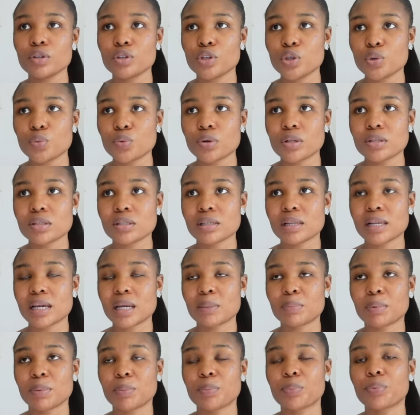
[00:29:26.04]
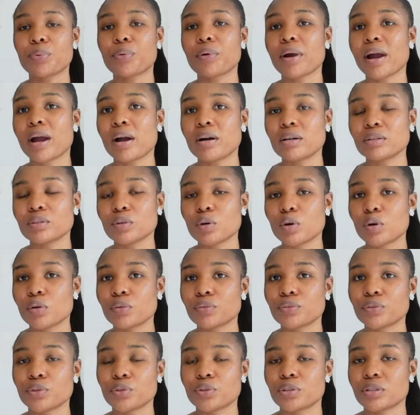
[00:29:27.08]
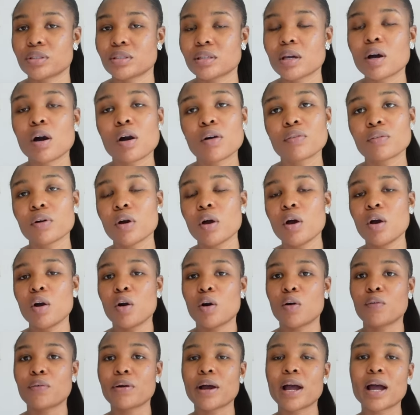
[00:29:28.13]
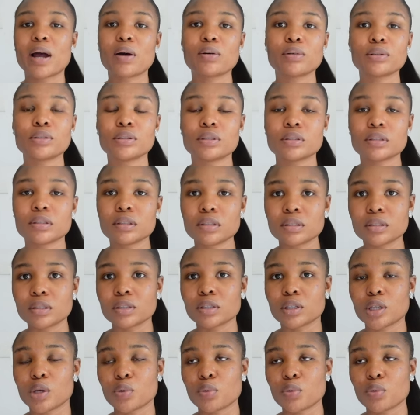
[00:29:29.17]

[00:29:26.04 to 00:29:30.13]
You want to like be proud of yourself, of how you look.